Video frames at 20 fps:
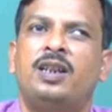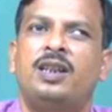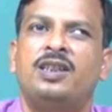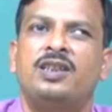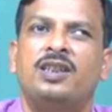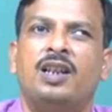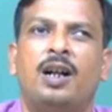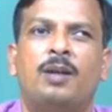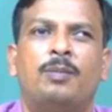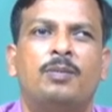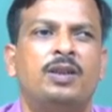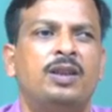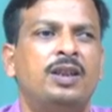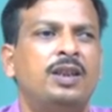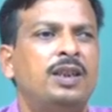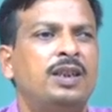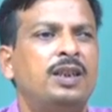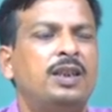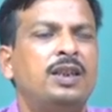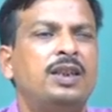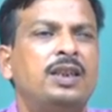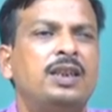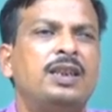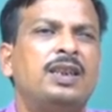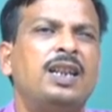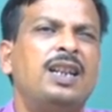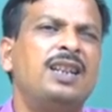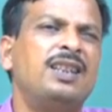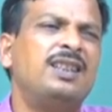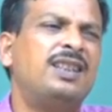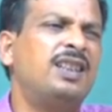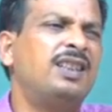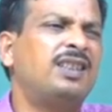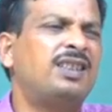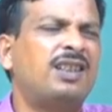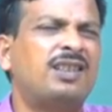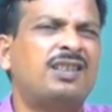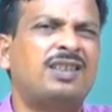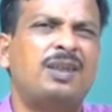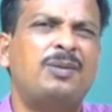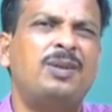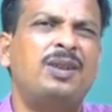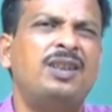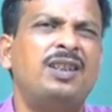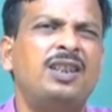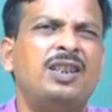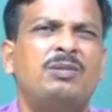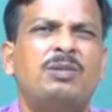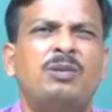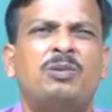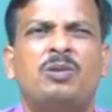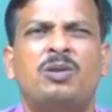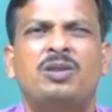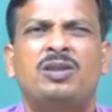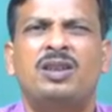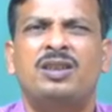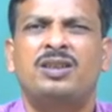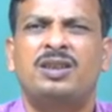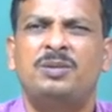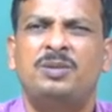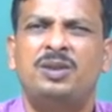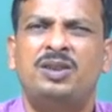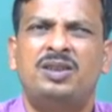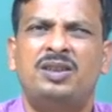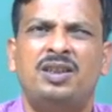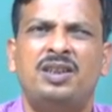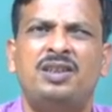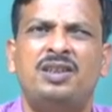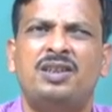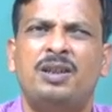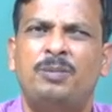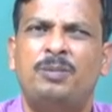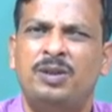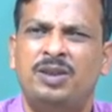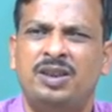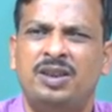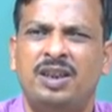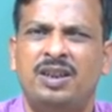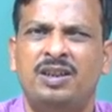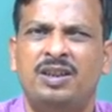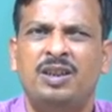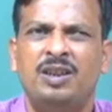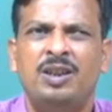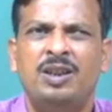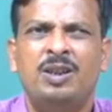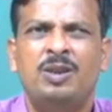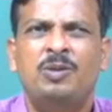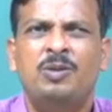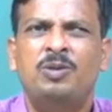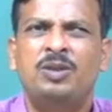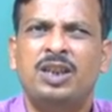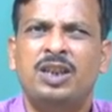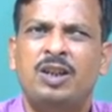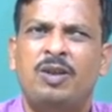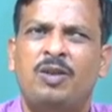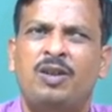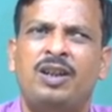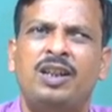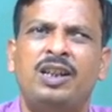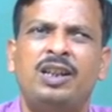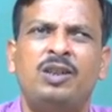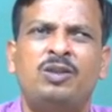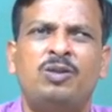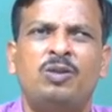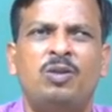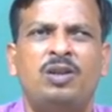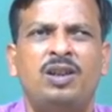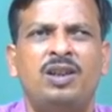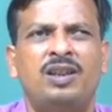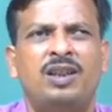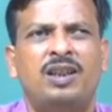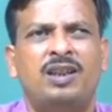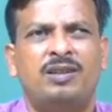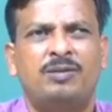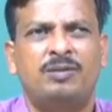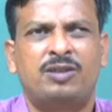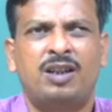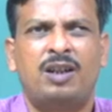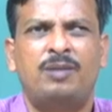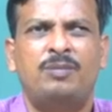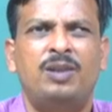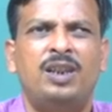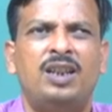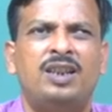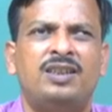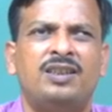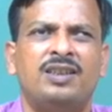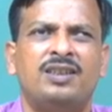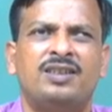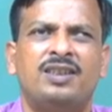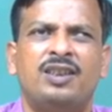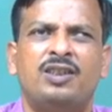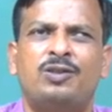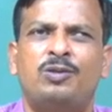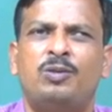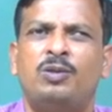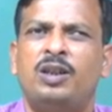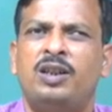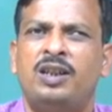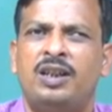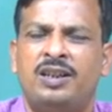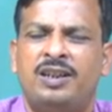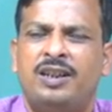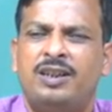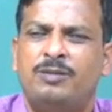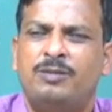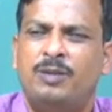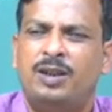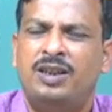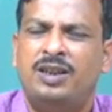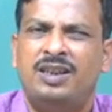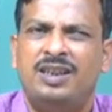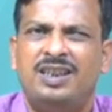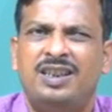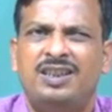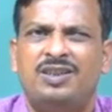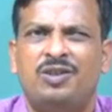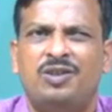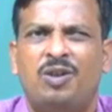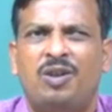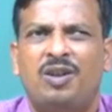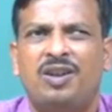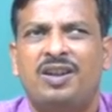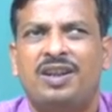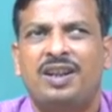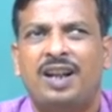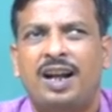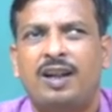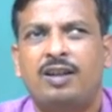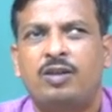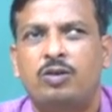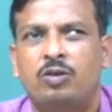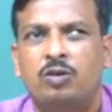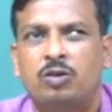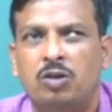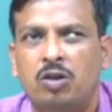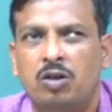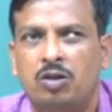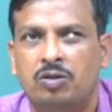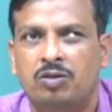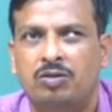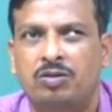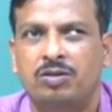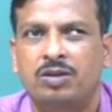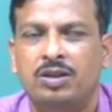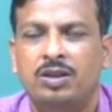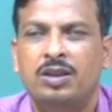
exam, they say 7 days before the semester is sufficient, which I already told in that some lectures the student engagement is not that good.